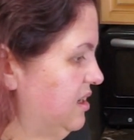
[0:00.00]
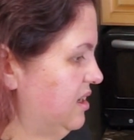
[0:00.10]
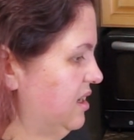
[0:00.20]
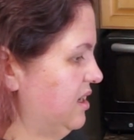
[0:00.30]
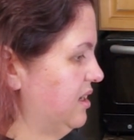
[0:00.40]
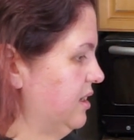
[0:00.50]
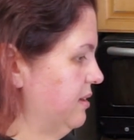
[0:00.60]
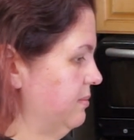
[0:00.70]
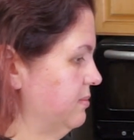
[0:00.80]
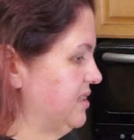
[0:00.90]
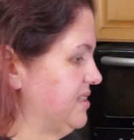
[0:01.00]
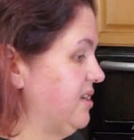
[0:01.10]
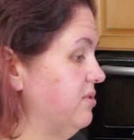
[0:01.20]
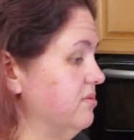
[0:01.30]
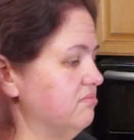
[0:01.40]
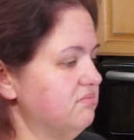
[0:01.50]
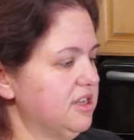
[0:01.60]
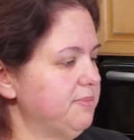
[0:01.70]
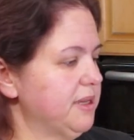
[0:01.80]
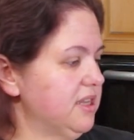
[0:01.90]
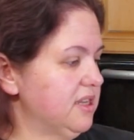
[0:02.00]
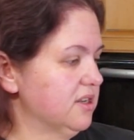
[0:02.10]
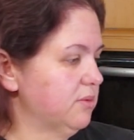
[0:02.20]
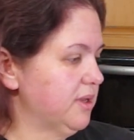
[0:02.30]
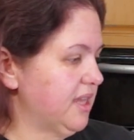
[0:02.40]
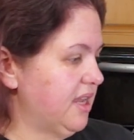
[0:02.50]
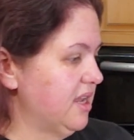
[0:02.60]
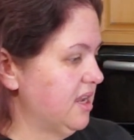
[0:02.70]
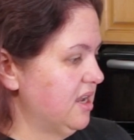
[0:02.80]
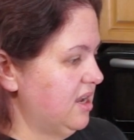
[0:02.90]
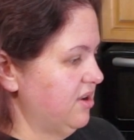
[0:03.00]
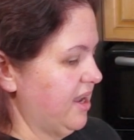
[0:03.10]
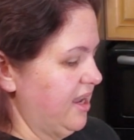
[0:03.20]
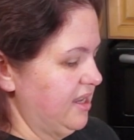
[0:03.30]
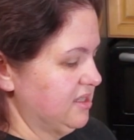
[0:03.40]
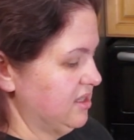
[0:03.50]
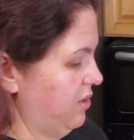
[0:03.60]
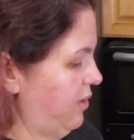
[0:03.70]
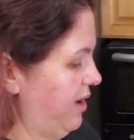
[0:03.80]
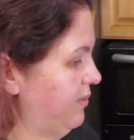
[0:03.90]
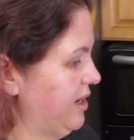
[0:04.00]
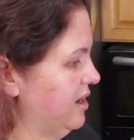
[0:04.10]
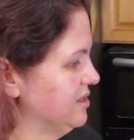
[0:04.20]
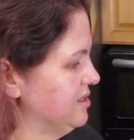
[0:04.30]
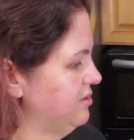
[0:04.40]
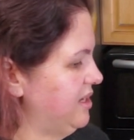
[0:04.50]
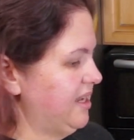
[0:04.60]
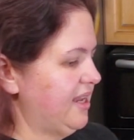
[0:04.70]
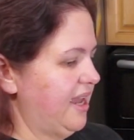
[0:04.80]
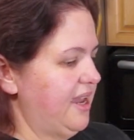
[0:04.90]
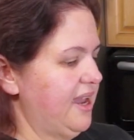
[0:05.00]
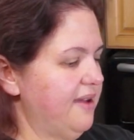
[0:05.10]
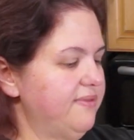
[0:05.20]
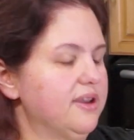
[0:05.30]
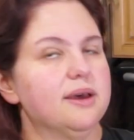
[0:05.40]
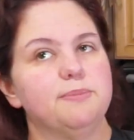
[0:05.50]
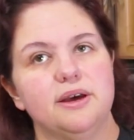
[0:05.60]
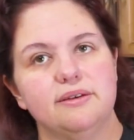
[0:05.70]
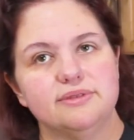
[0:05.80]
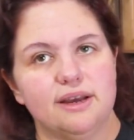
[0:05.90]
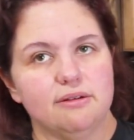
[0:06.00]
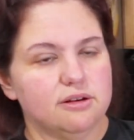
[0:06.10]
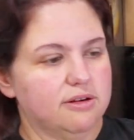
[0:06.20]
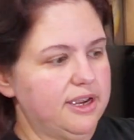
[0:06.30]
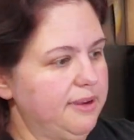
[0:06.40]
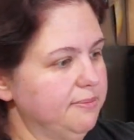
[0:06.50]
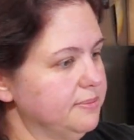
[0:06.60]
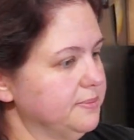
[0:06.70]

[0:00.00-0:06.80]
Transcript: because I don't typically cook with it. Okay, so, and we also need a 1/2 cup of sour cream